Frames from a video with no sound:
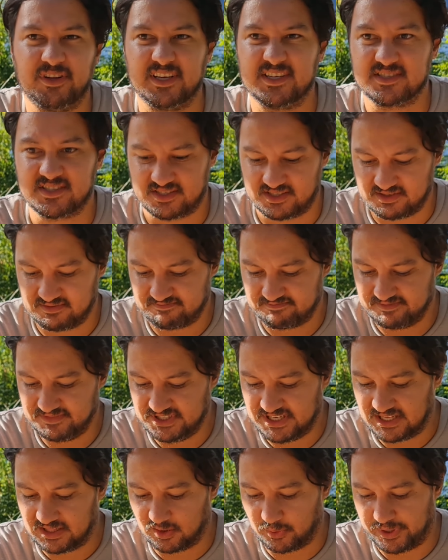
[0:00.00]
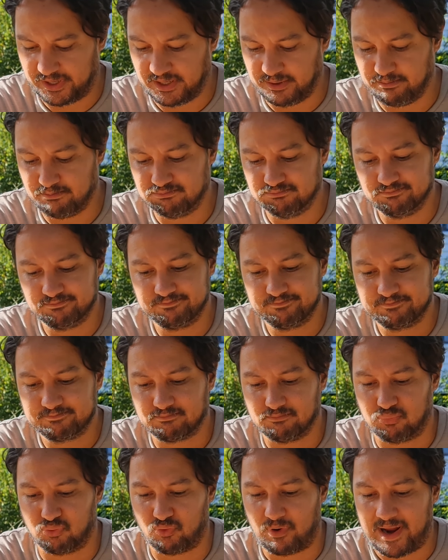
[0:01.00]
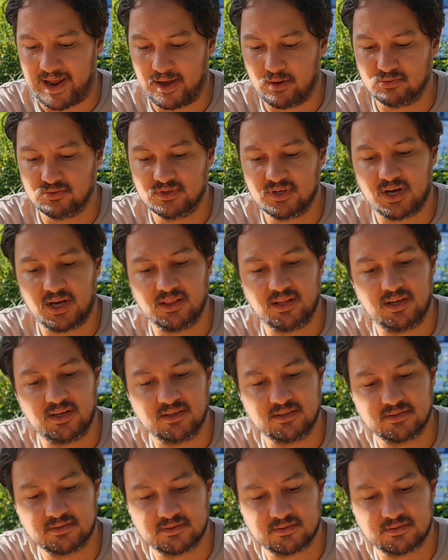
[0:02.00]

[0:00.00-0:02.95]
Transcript: this yellowy brown color.